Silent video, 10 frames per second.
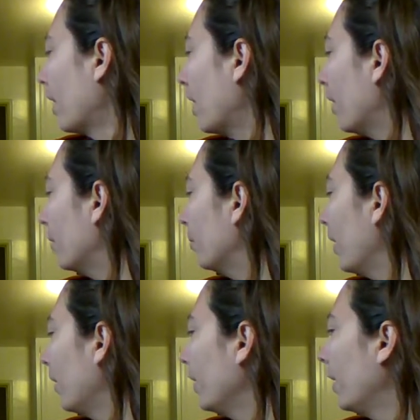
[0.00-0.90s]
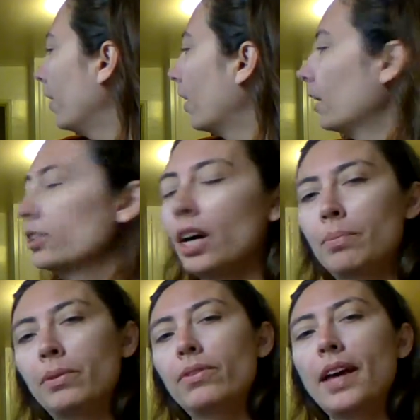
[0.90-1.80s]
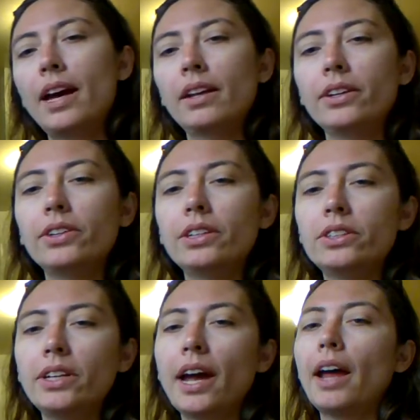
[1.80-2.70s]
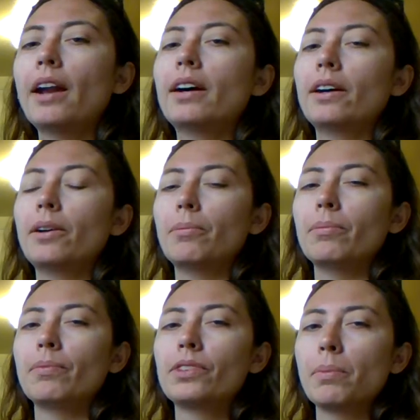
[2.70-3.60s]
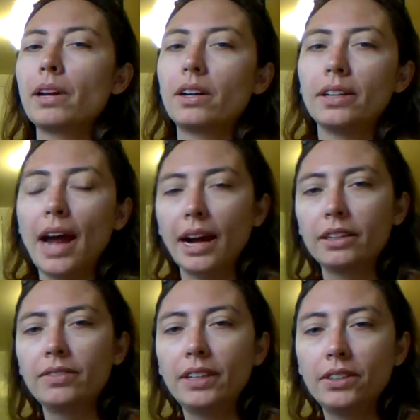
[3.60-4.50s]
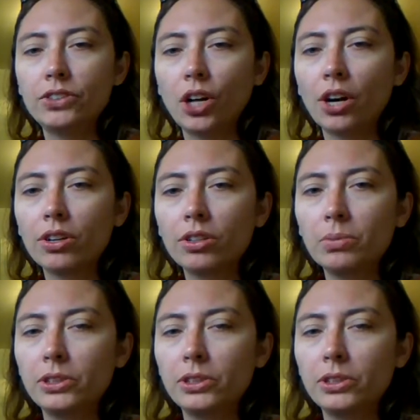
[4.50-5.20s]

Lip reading: And then on top of that, you need to get something called activated charcoal,